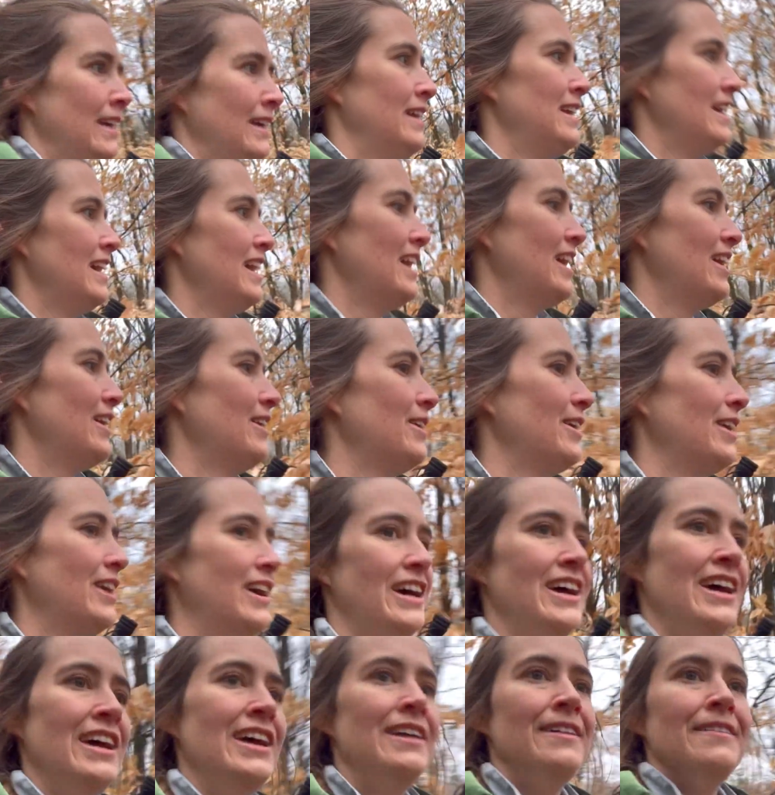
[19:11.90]
Oh,
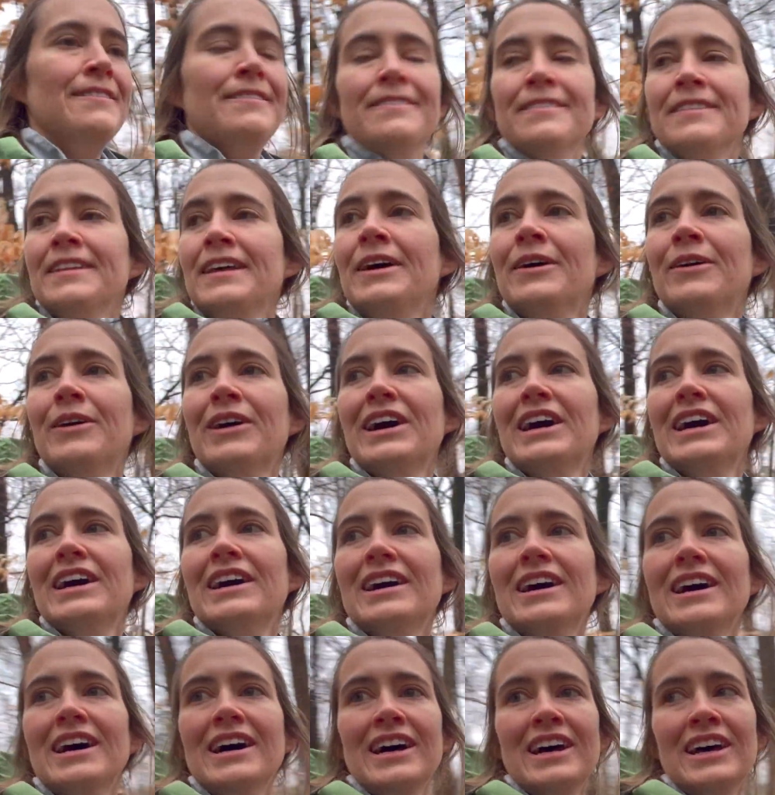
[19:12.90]
well,
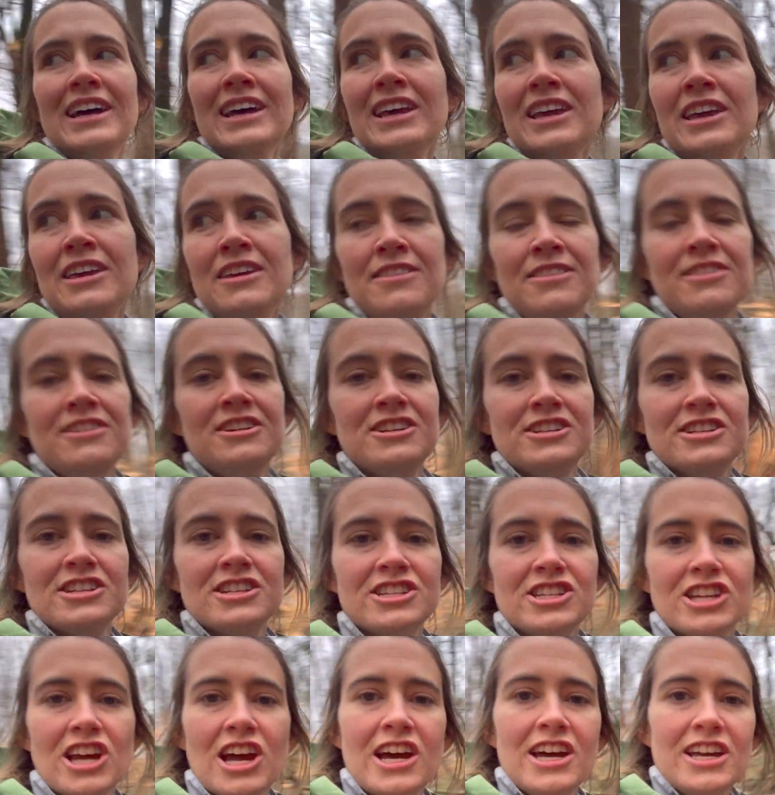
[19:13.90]
there's a
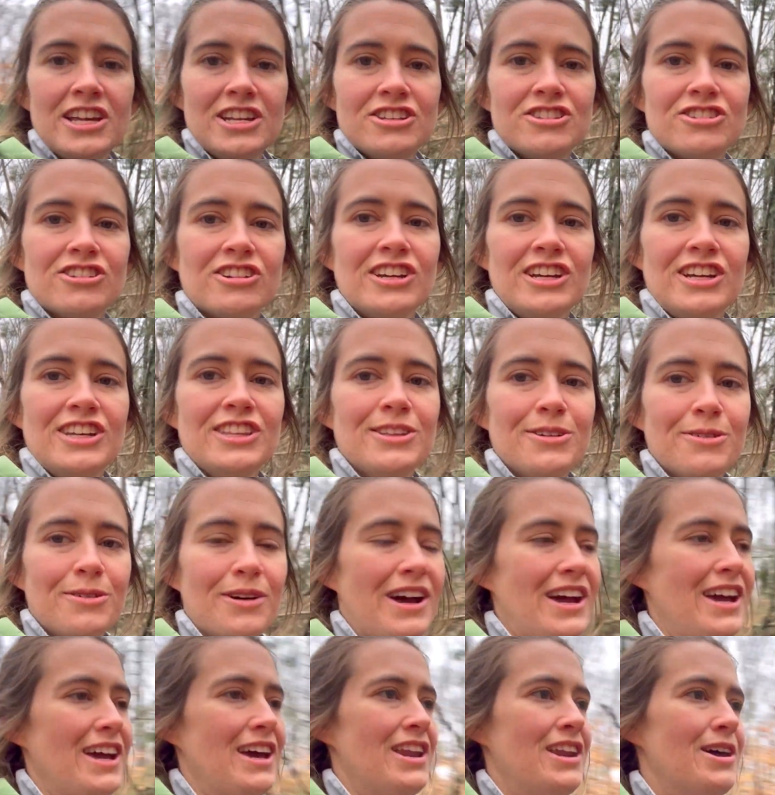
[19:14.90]
giant tree in the
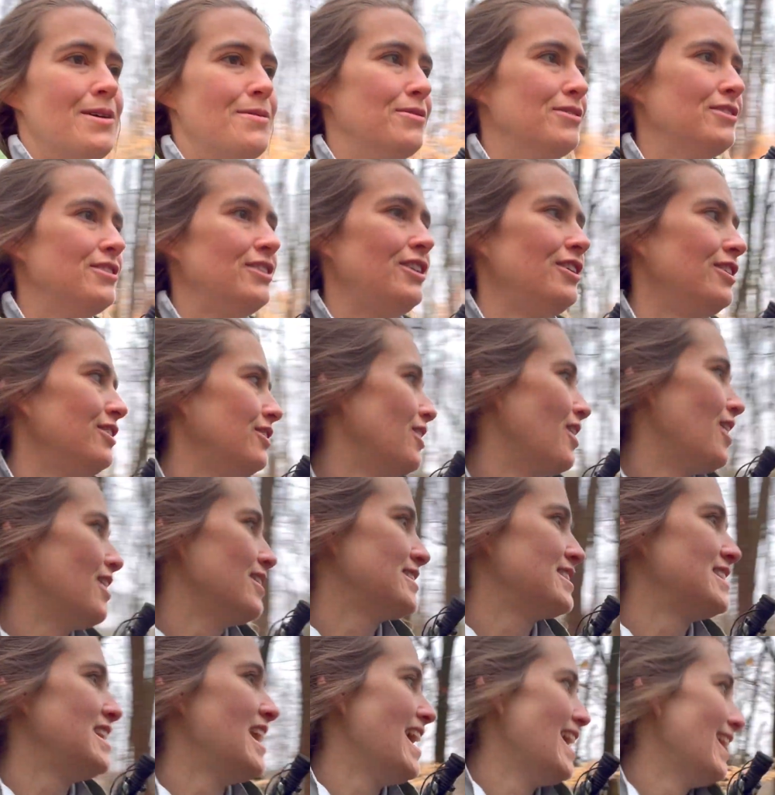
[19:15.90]
way. I'm a little
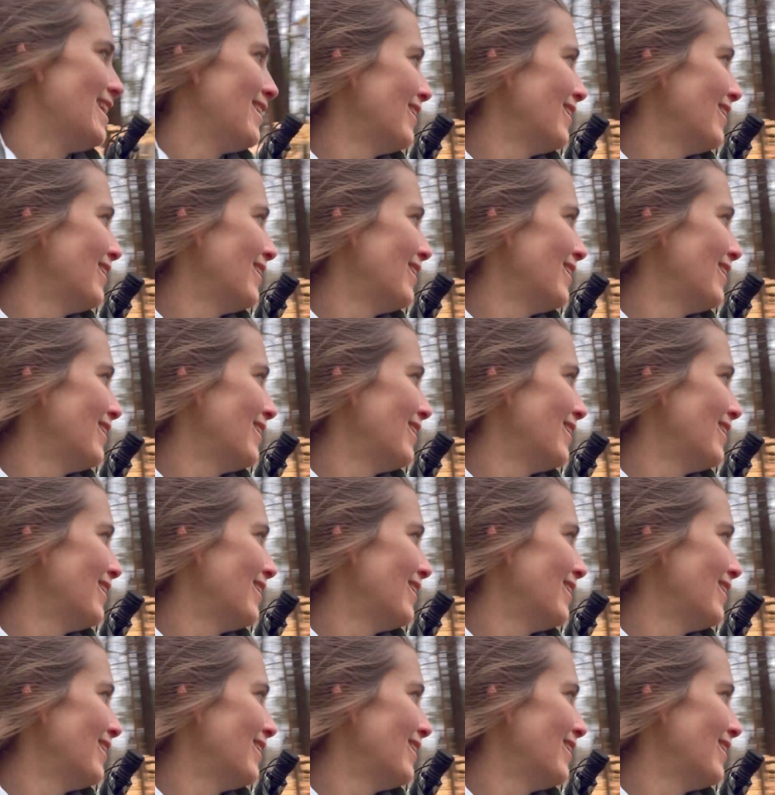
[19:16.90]
lost now.